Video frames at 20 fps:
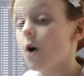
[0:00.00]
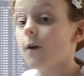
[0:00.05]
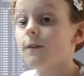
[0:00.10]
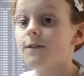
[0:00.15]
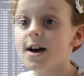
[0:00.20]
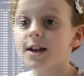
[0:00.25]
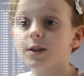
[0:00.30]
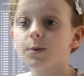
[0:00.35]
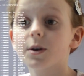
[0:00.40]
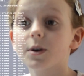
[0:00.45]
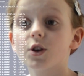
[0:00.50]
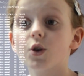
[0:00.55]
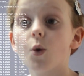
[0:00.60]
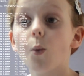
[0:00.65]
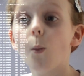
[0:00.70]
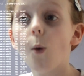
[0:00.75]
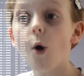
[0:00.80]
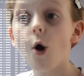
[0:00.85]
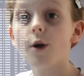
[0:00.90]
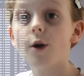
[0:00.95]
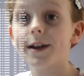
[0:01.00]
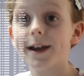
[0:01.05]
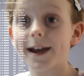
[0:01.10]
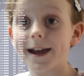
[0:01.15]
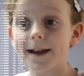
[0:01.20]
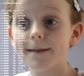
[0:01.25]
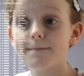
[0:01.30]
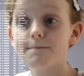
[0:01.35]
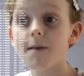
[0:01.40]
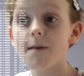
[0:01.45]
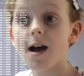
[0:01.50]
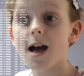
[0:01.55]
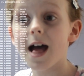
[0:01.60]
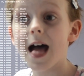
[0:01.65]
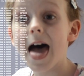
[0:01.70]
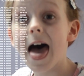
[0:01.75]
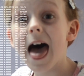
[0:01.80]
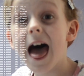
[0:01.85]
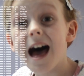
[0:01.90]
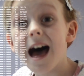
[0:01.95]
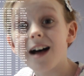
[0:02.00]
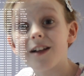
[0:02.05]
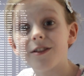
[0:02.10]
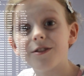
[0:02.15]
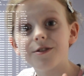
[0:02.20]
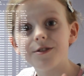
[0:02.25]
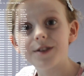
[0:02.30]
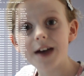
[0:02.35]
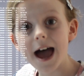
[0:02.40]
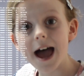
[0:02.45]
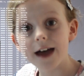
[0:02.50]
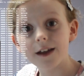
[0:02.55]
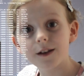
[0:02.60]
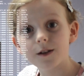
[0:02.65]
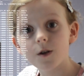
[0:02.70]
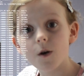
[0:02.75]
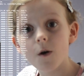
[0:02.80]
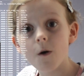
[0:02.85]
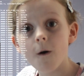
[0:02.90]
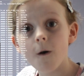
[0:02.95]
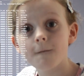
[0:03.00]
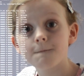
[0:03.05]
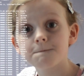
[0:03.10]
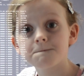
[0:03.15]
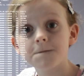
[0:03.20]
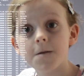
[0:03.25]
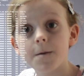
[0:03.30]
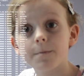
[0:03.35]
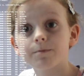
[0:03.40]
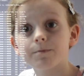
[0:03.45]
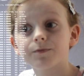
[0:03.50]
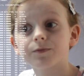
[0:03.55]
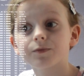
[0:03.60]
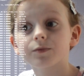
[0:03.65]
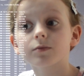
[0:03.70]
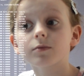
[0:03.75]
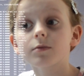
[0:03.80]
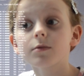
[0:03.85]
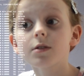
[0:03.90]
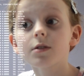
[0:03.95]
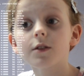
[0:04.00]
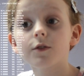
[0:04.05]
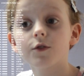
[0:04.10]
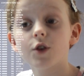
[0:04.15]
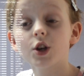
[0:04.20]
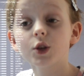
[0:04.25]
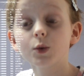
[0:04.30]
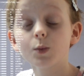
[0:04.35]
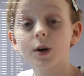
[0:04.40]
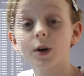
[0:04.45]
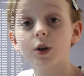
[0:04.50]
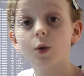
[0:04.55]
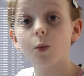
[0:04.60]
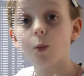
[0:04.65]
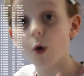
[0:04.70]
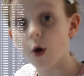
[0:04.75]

First, we're going to warn him, and then we're